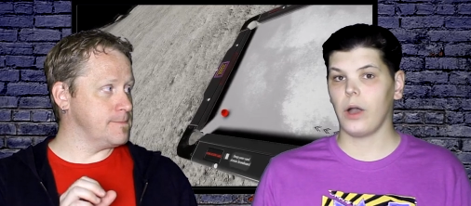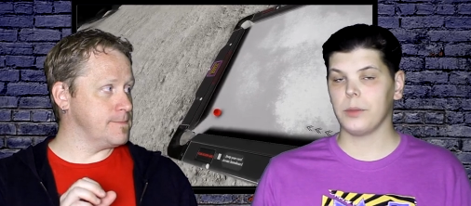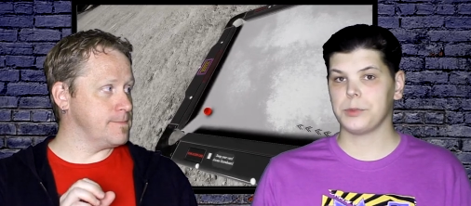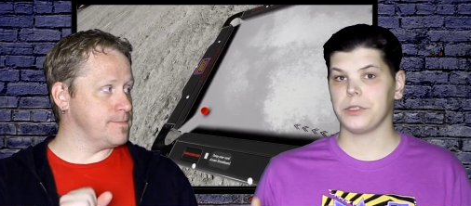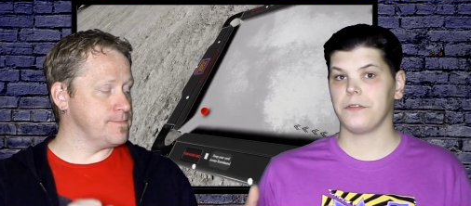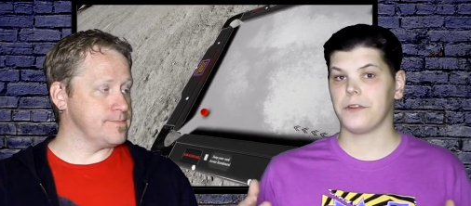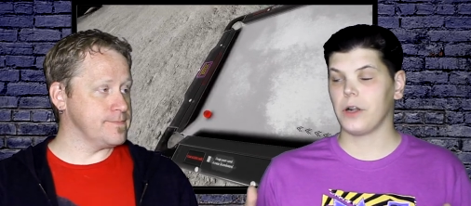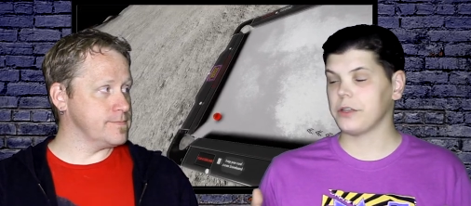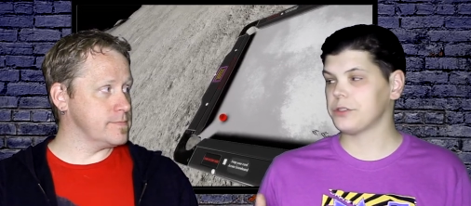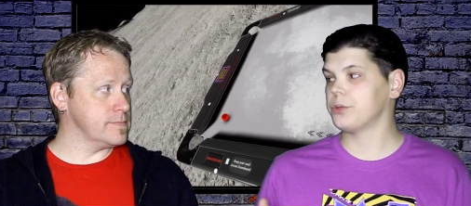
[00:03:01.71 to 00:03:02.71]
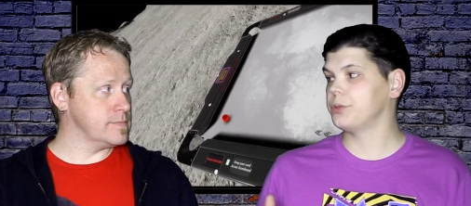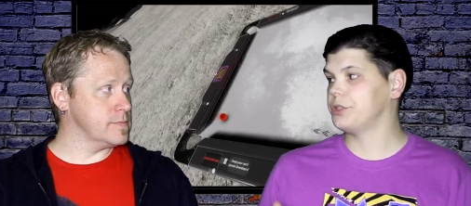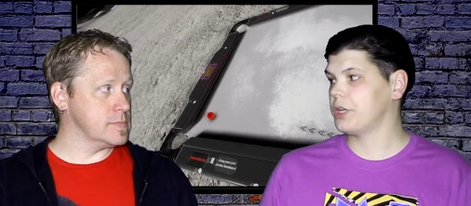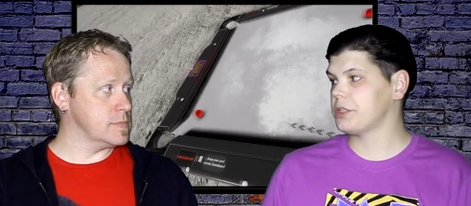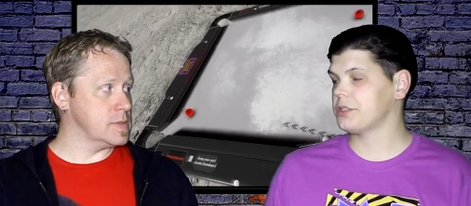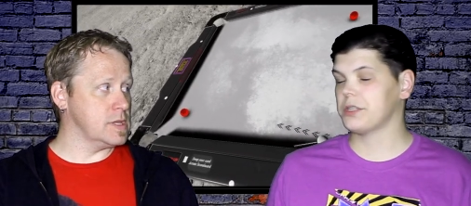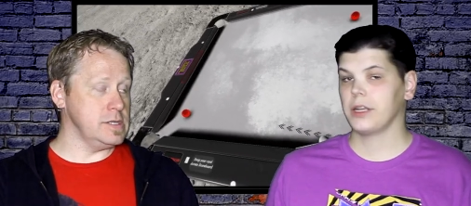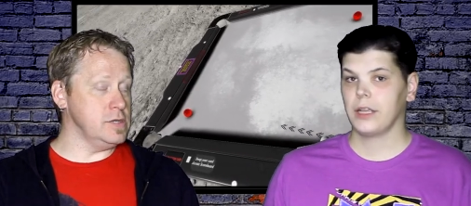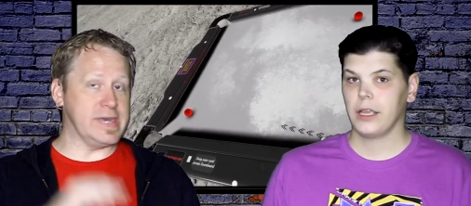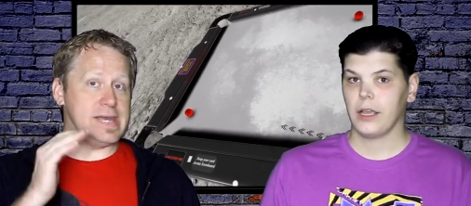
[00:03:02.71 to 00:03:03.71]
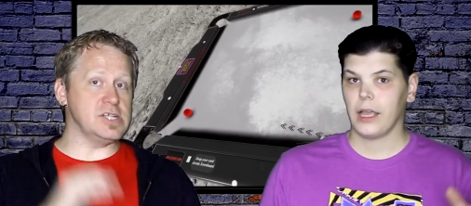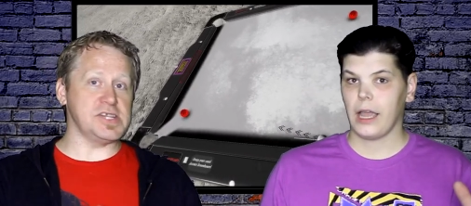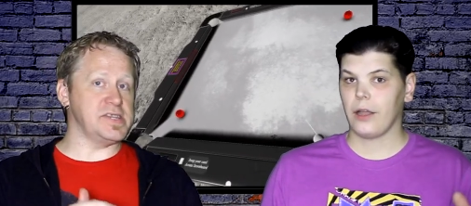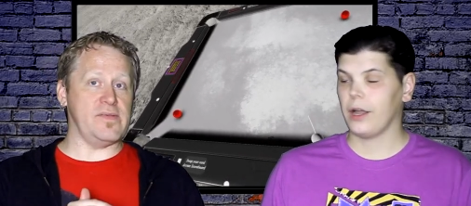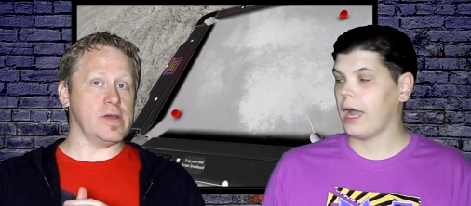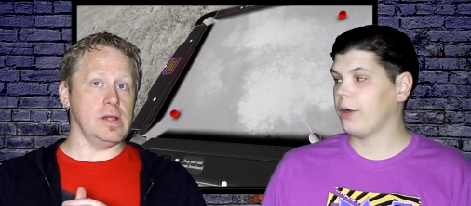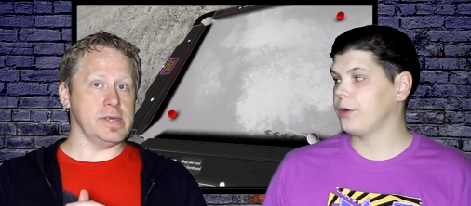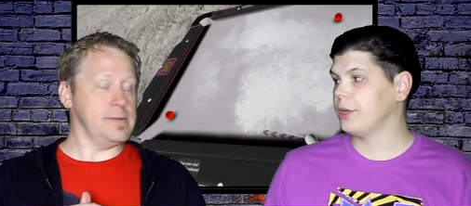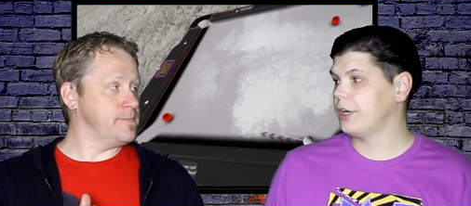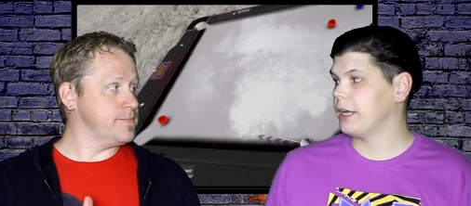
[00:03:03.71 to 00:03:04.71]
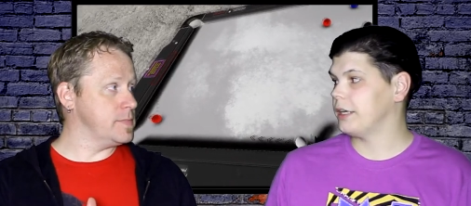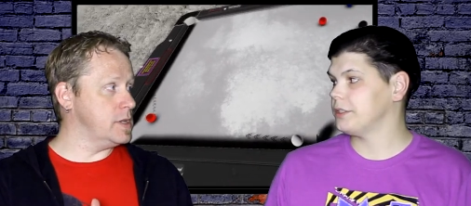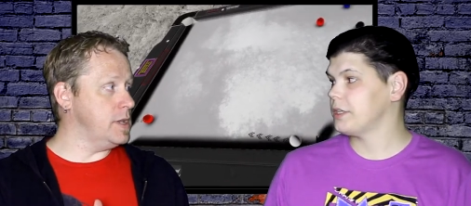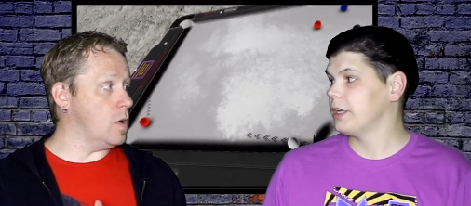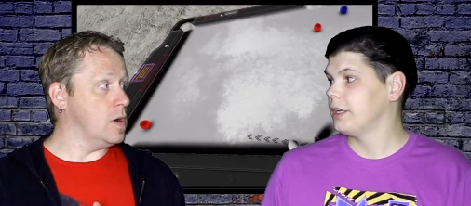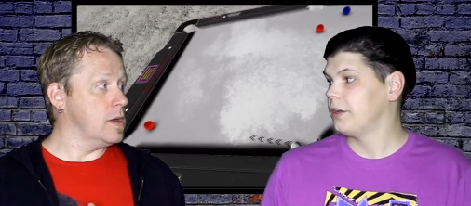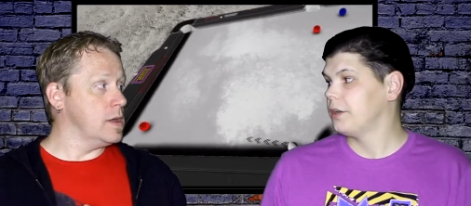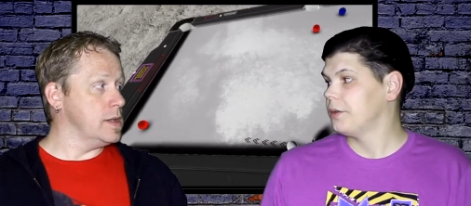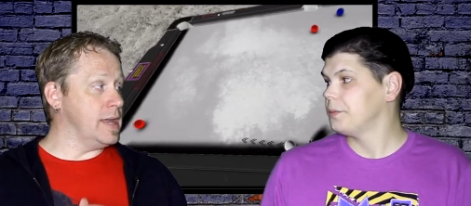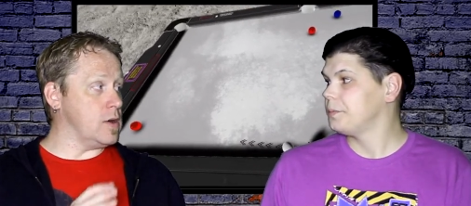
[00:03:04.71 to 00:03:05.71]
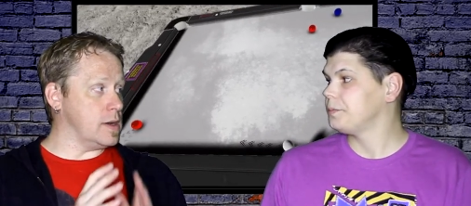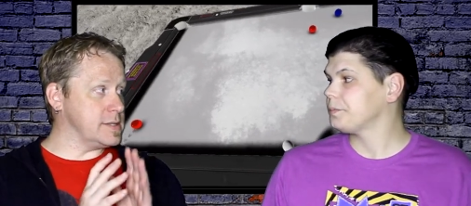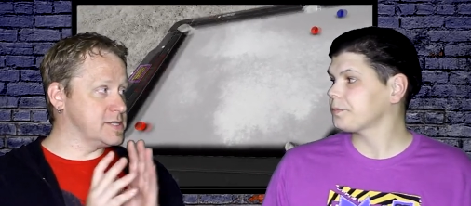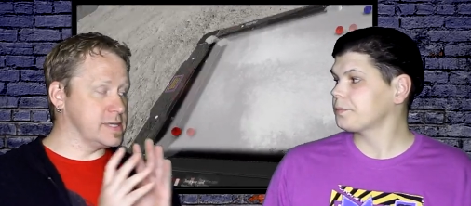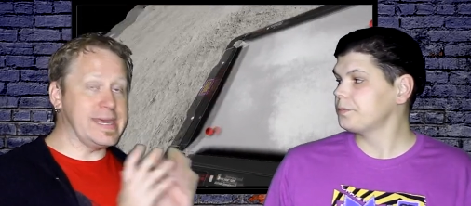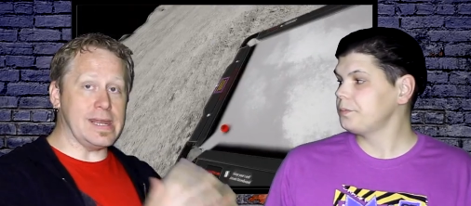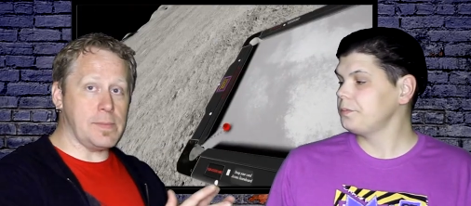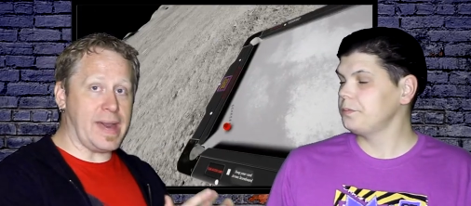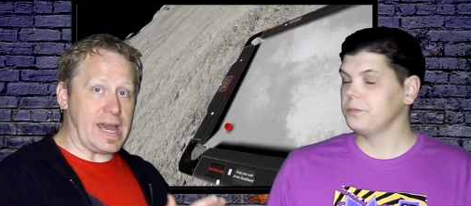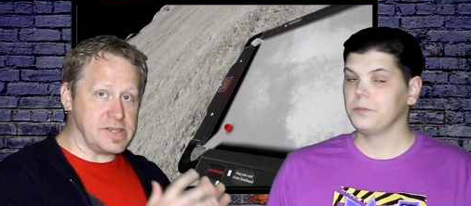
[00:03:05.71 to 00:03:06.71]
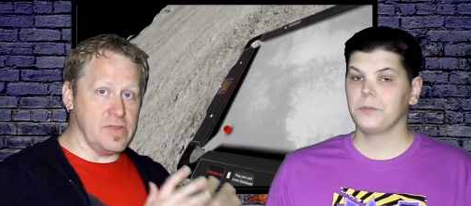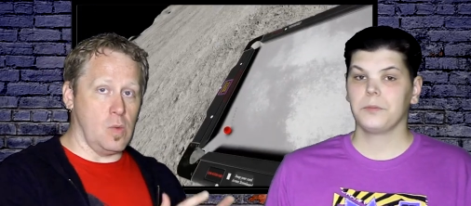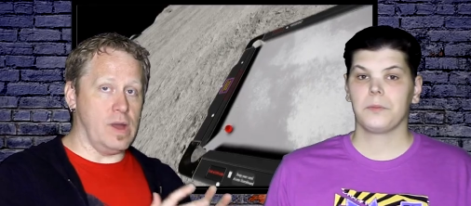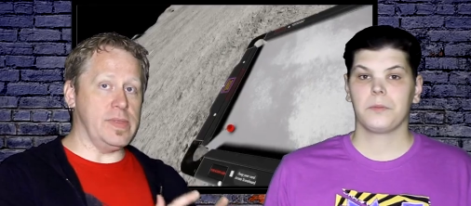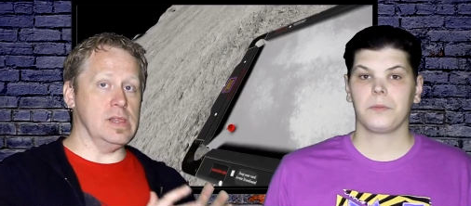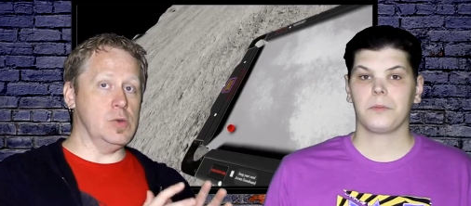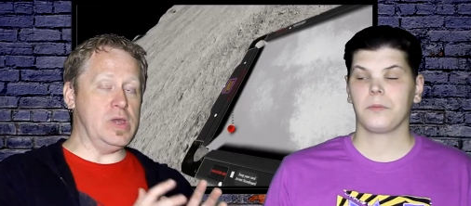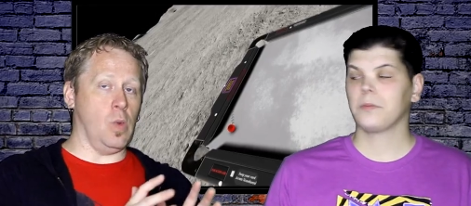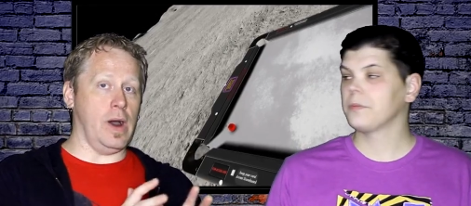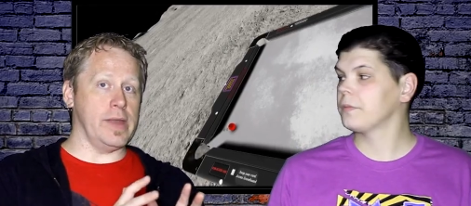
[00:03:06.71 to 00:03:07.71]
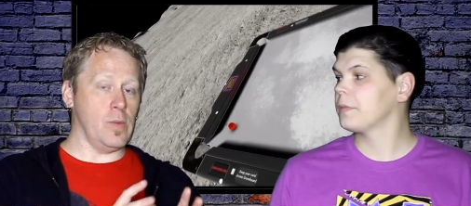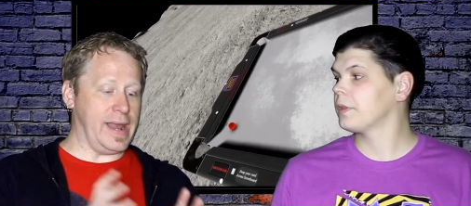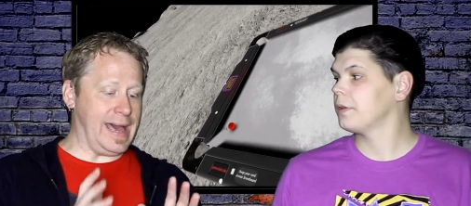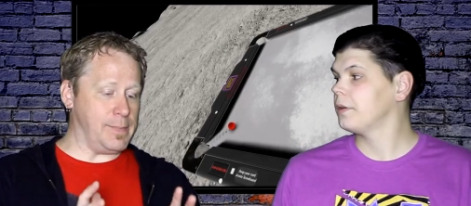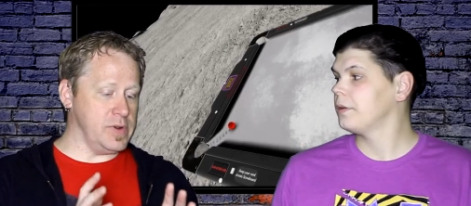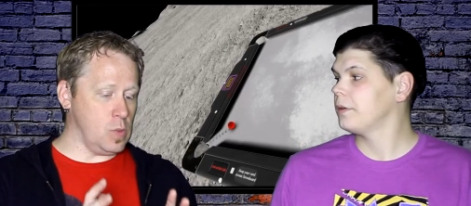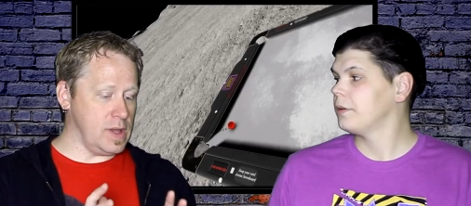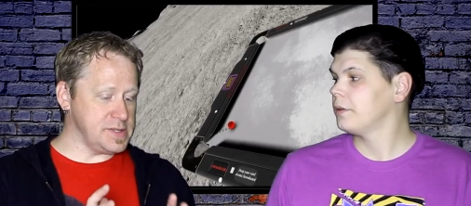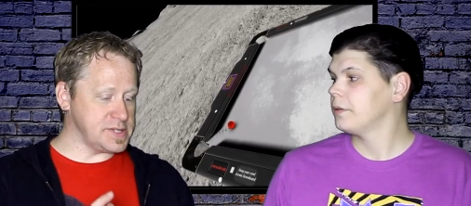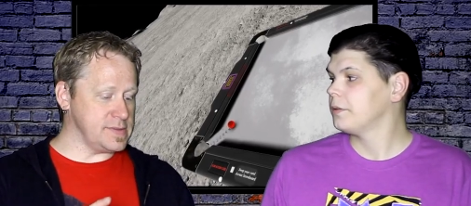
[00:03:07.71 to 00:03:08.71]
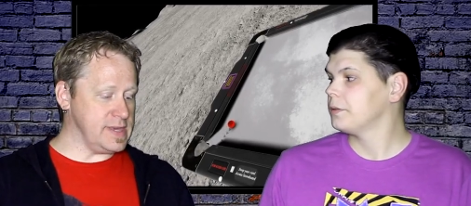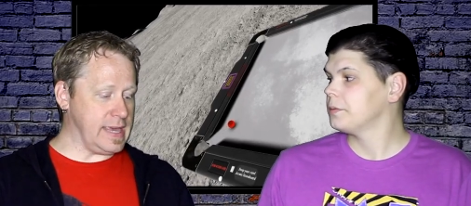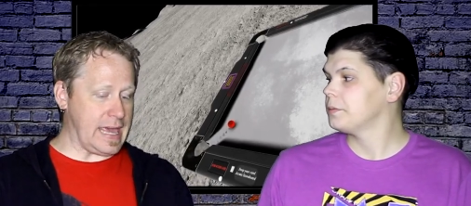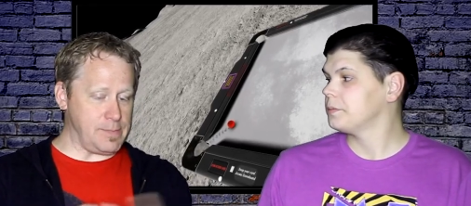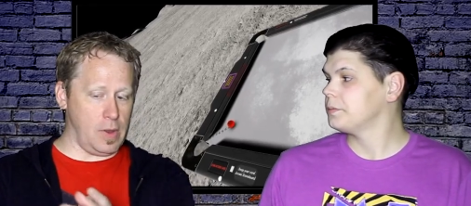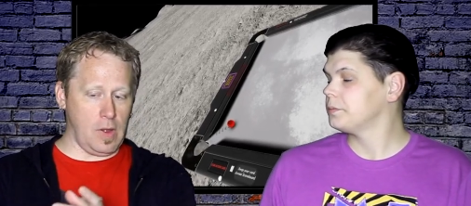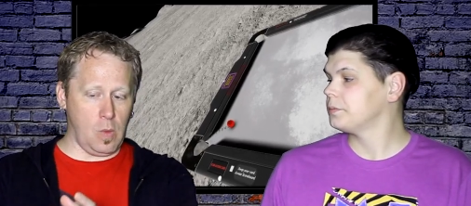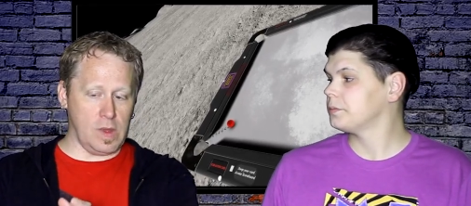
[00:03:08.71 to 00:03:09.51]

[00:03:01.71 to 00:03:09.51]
Speaker 1: option for us to adjust. You can't
Speaker 2: adjust how, the difficulty. How good it is. No. Now, getting back to the one that Louis won, what happened was the eight ball